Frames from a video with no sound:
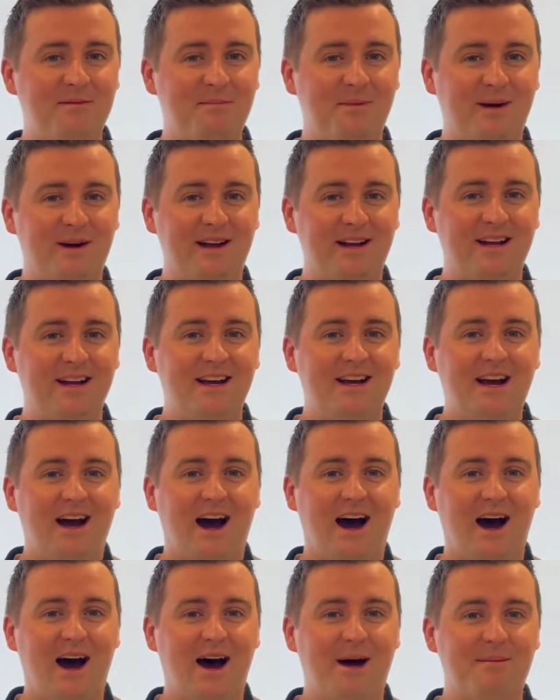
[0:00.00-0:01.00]
but
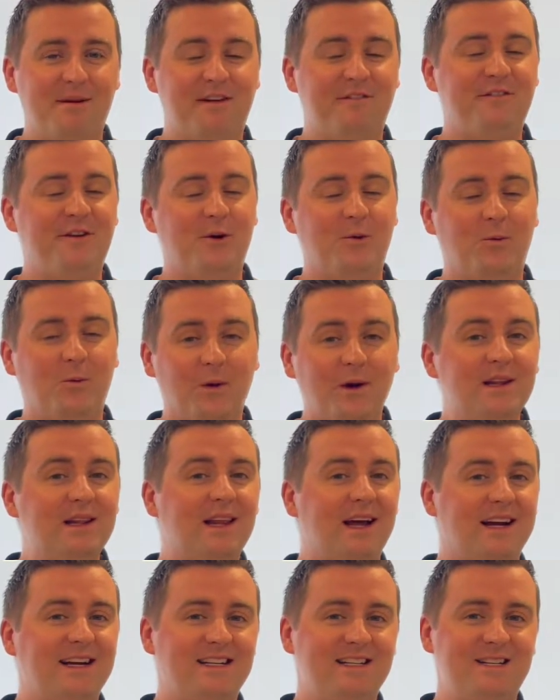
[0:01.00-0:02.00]
if you would
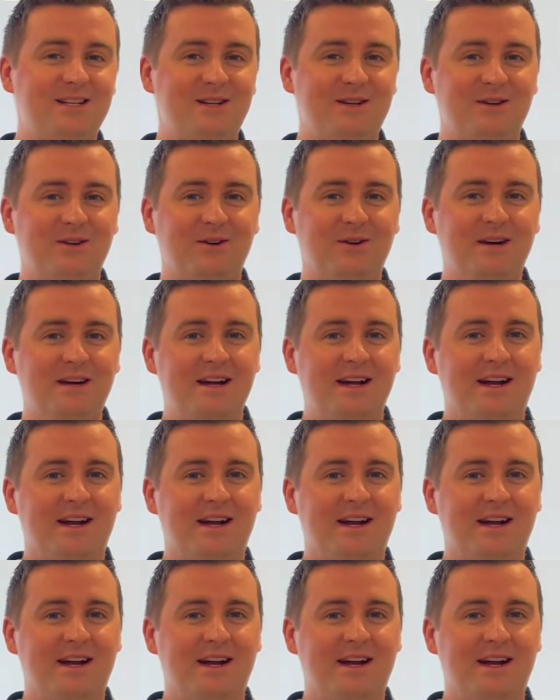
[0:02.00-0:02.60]
like to,